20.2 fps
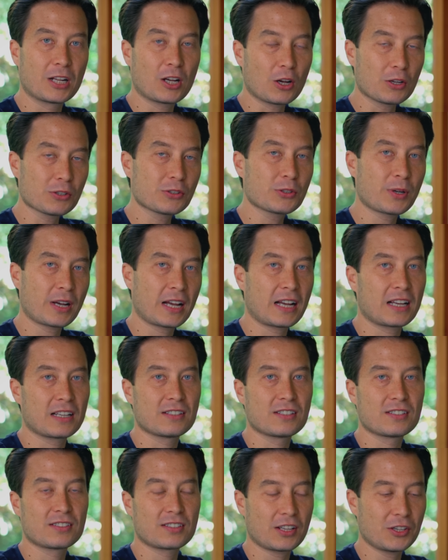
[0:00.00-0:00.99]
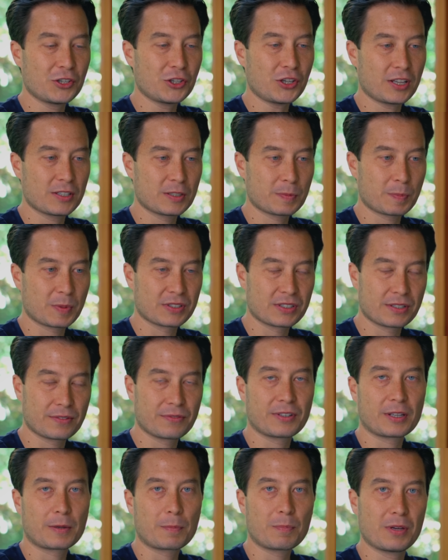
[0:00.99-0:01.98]
it also has such a
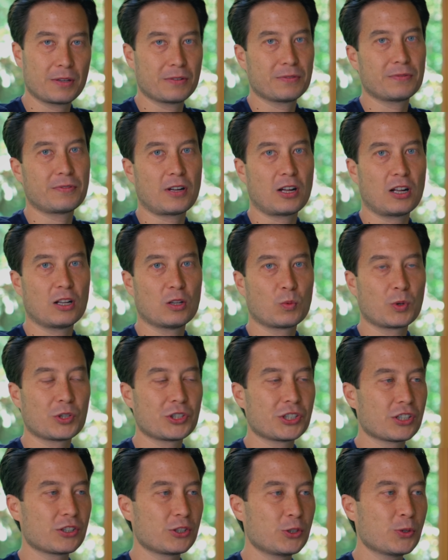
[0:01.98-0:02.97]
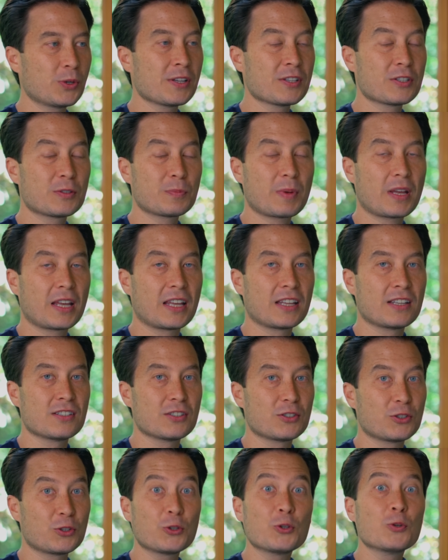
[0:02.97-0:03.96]
specific pitfall, which is you can
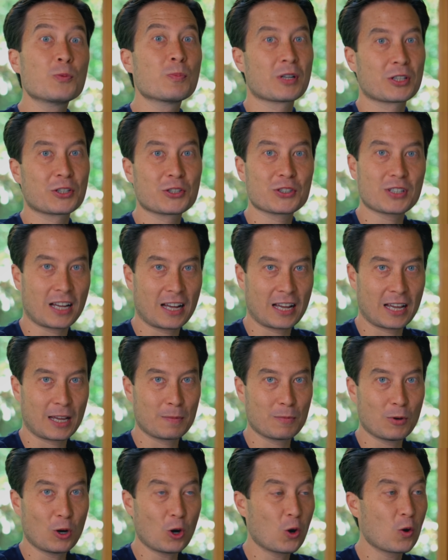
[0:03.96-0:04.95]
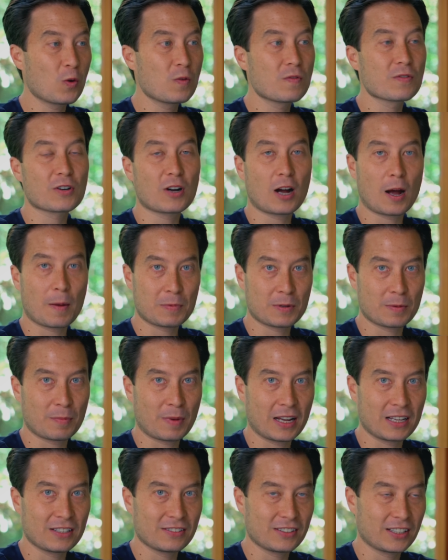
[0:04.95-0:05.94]
spend too much time over
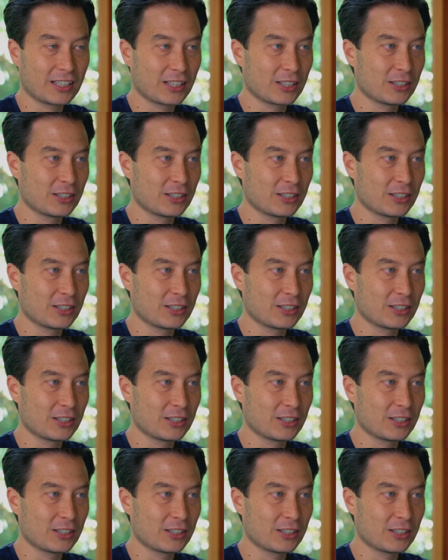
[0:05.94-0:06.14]
optimizing.